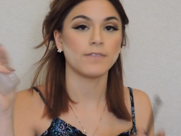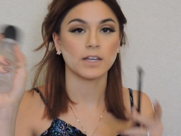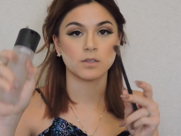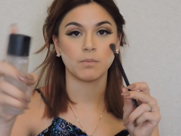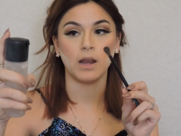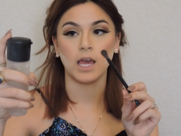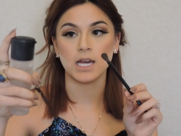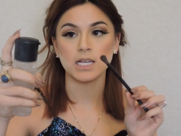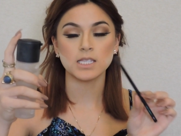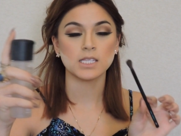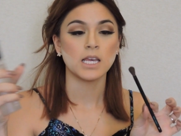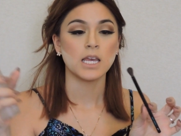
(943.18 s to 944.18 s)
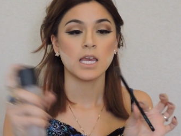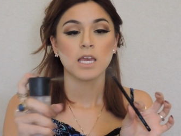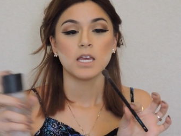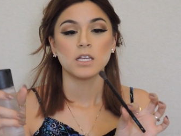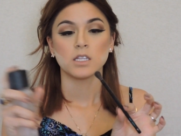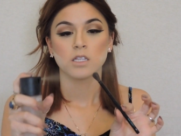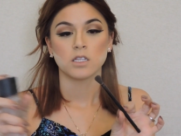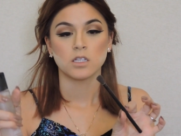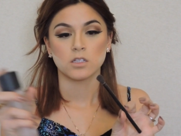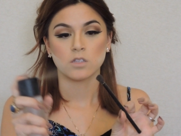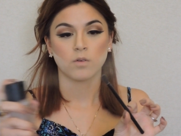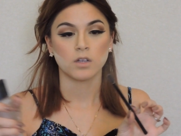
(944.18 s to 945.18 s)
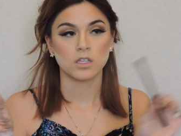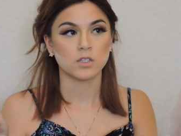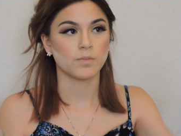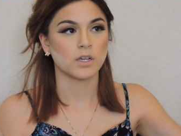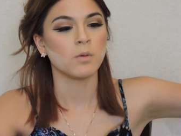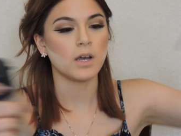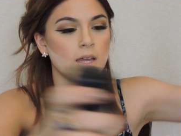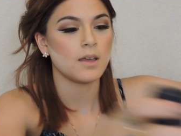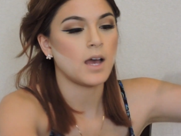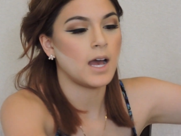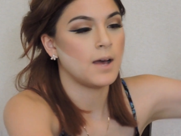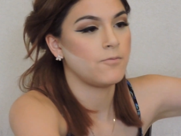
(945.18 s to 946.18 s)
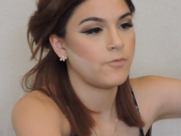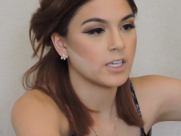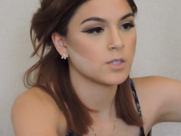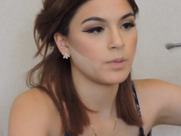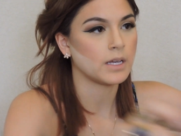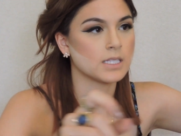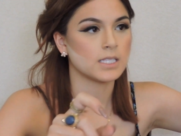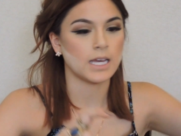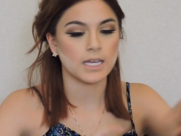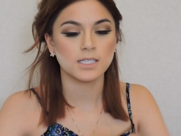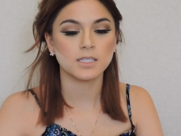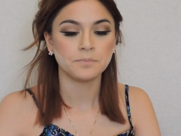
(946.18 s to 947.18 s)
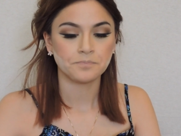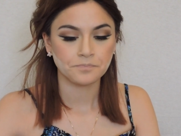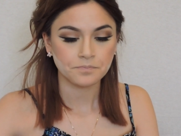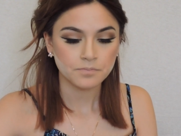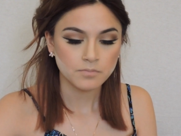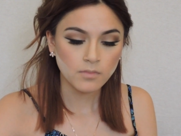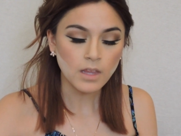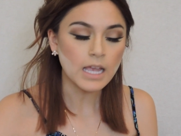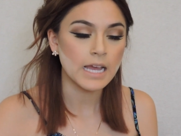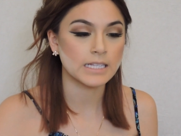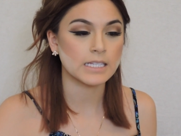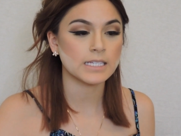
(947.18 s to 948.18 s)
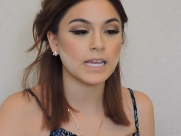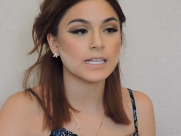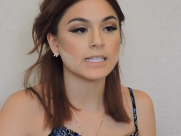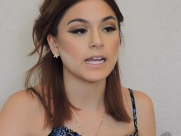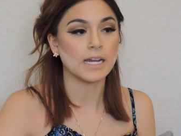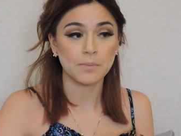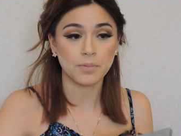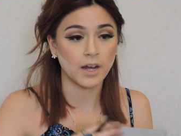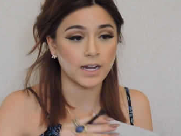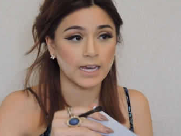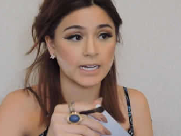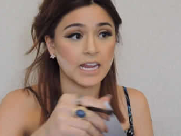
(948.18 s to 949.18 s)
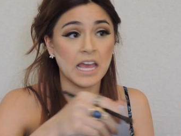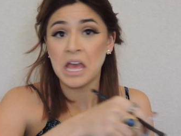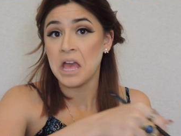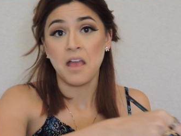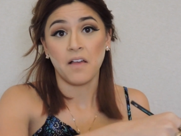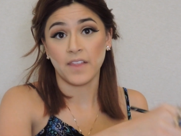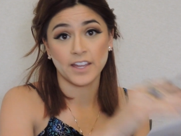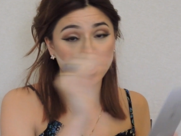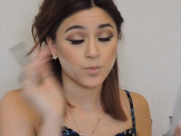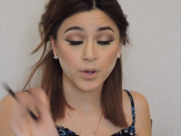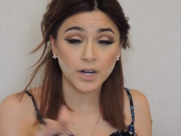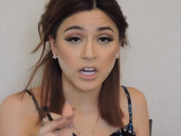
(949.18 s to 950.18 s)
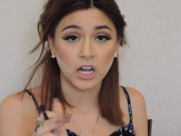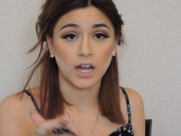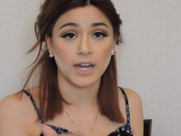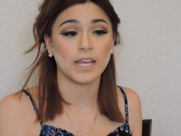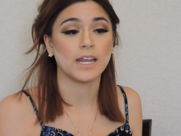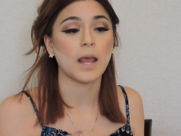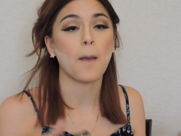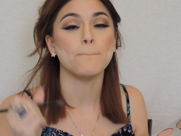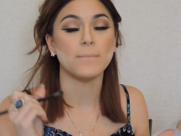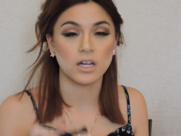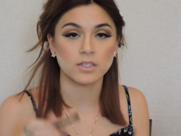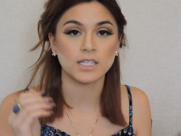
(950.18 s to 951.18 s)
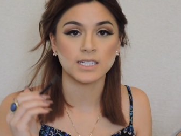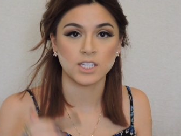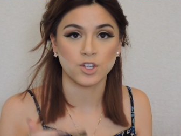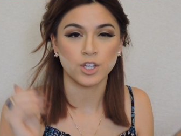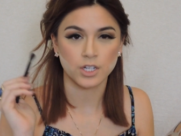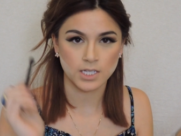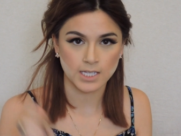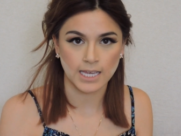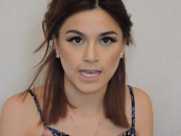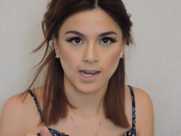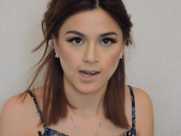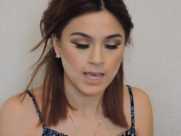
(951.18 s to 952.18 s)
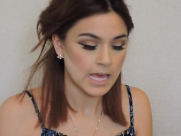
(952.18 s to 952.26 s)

Fix Plus. Squirt this brush. What Fix Plus does is it takes any product that you put it on and it melts into your skin.